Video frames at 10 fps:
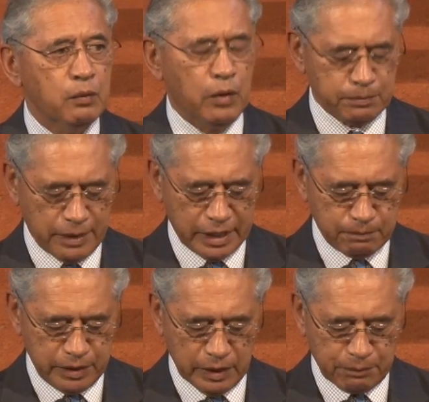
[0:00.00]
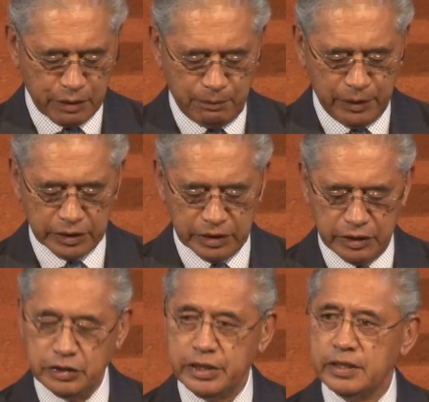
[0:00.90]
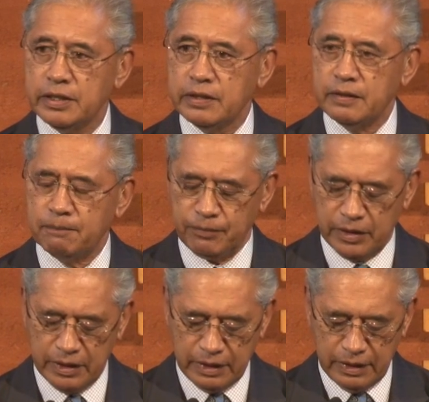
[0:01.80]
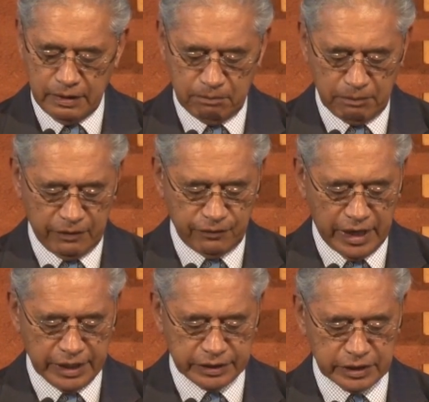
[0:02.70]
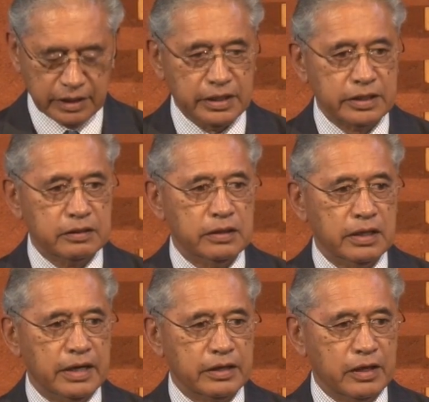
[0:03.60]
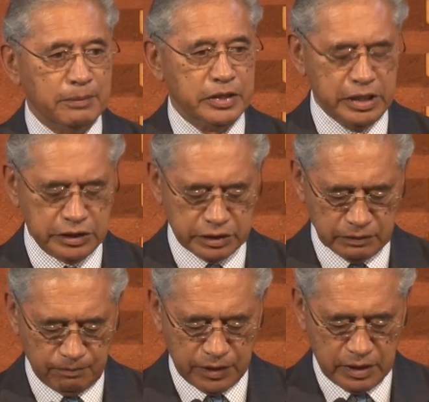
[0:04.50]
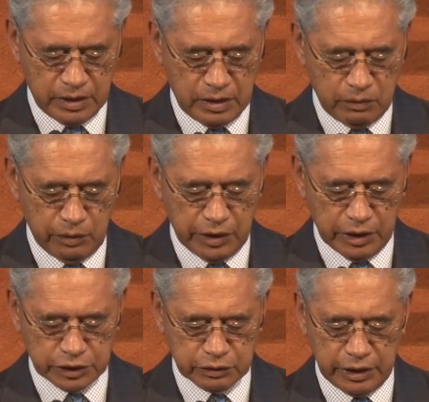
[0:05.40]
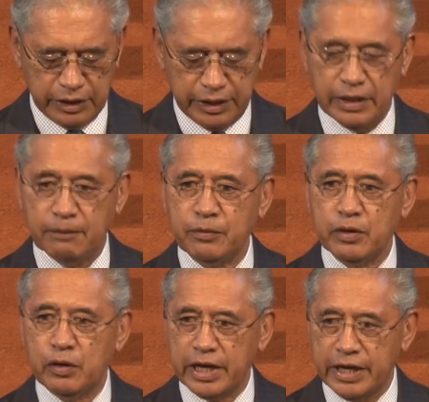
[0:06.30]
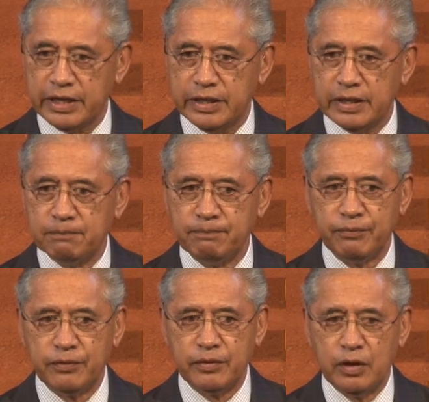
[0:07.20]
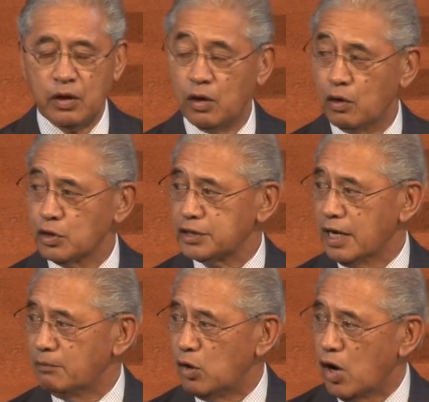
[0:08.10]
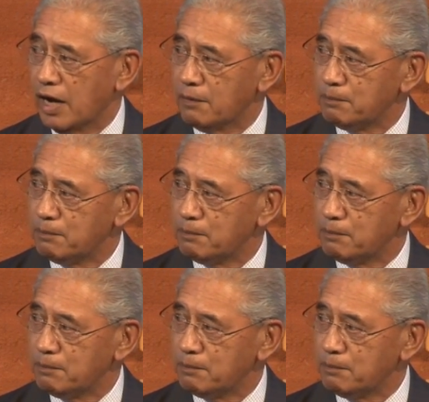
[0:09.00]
What might be appropriate in New Zealand may find little accommodation within Australia or Canada or Samoa.